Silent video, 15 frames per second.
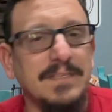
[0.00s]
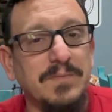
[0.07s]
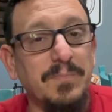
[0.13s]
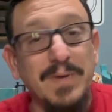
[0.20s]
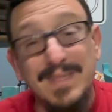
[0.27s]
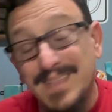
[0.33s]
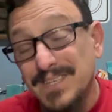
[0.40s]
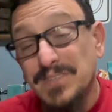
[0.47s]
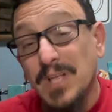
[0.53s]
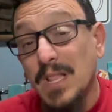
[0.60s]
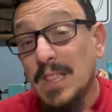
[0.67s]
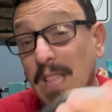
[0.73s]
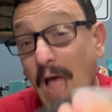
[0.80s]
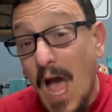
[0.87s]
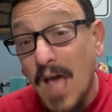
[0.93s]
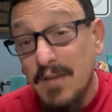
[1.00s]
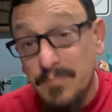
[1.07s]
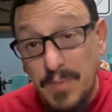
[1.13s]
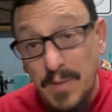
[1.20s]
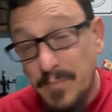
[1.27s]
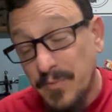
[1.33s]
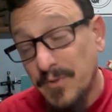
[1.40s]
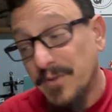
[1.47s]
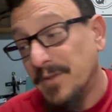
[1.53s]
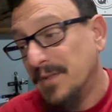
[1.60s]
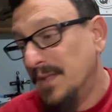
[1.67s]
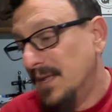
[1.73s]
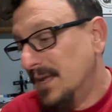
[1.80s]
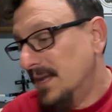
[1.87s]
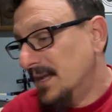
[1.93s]
But there's a lot of people
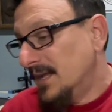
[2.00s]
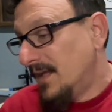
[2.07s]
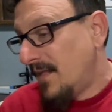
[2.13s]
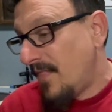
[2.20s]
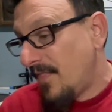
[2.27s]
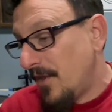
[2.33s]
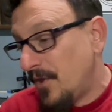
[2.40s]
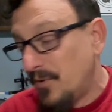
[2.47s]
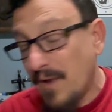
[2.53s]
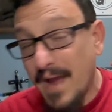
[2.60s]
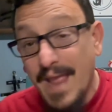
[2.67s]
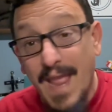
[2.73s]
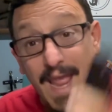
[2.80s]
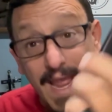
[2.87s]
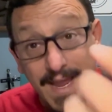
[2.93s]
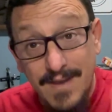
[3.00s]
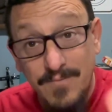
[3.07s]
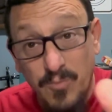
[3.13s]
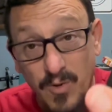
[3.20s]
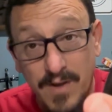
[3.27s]
who I hand